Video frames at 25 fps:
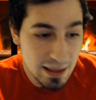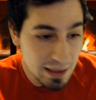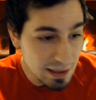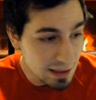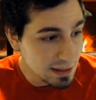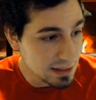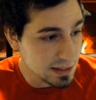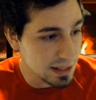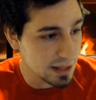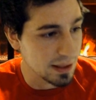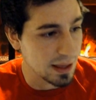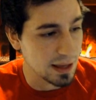
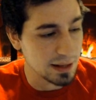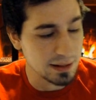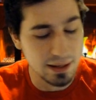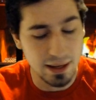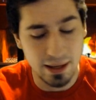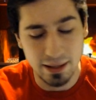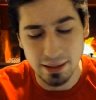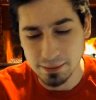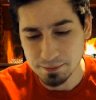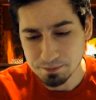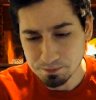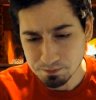into that
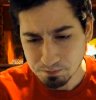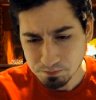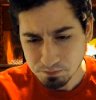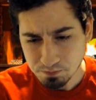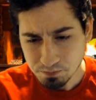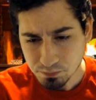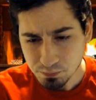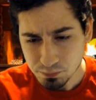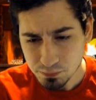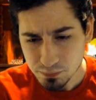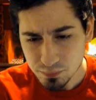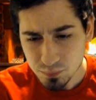deck?
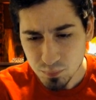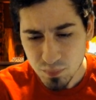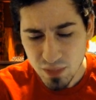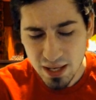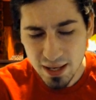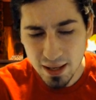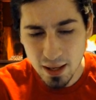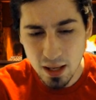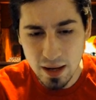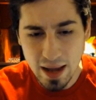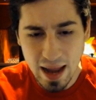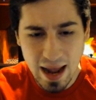
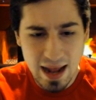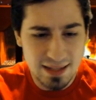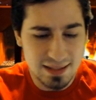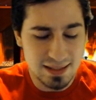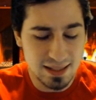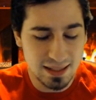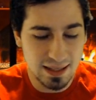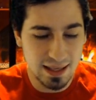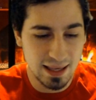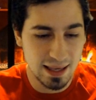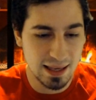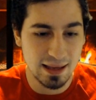And as
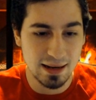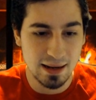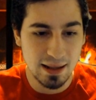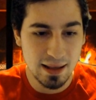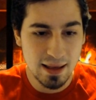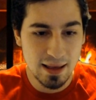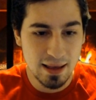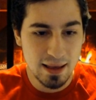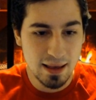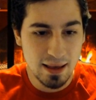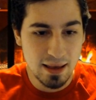I can't